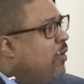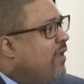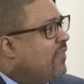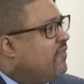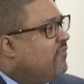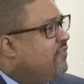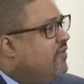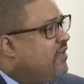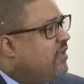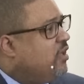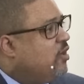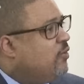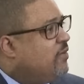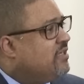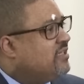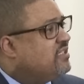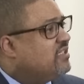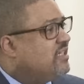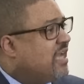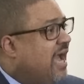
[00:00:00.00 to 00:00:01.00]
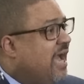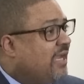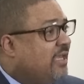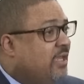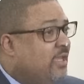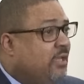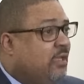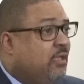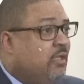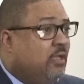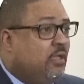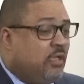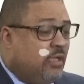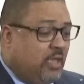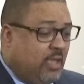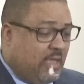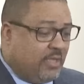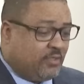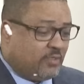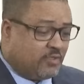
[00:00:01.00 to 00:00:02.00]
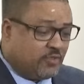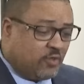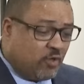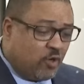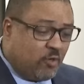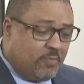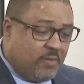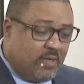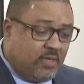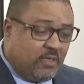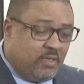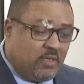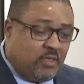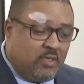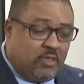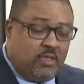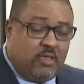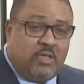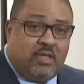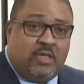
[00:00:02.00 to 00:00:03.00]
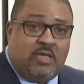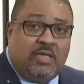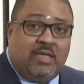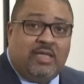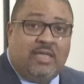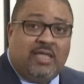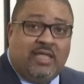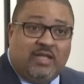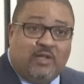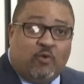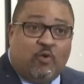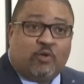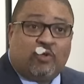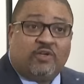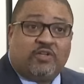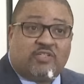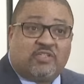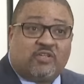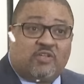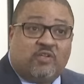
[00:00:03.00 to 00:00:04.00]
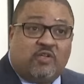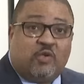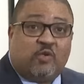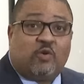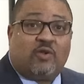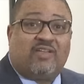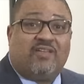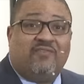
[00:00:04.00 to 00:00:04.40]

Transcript: While the video is shocking and disturbing, in order to secure